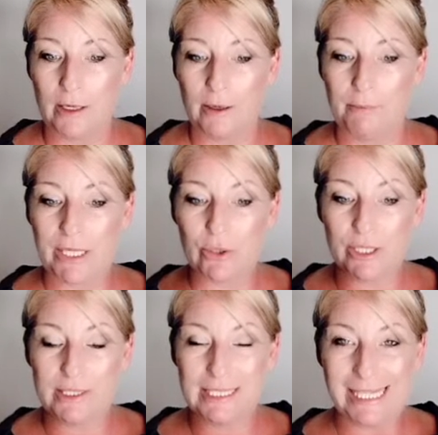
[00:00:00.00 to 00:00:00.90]

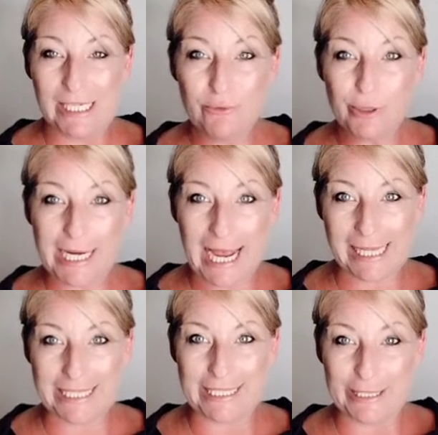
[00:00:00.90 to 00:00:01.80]
Because in
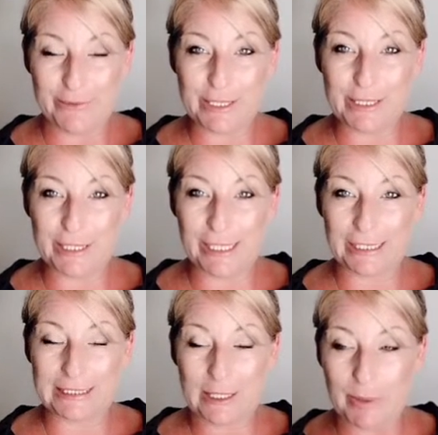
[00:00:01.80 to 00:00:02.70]
reality, and this is the next
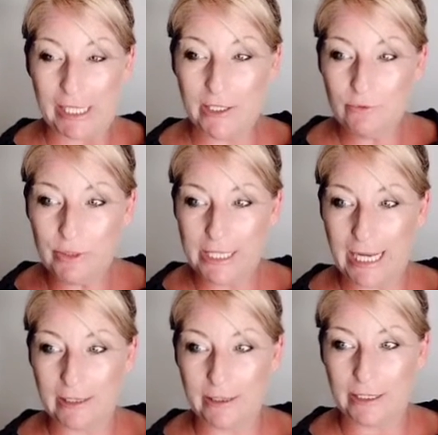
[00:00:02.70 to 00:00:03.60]
step, in
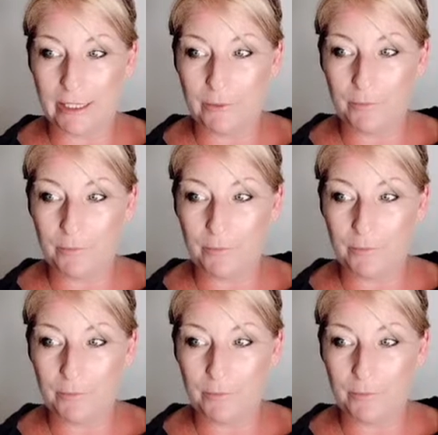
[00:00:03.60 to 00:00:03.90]
reality,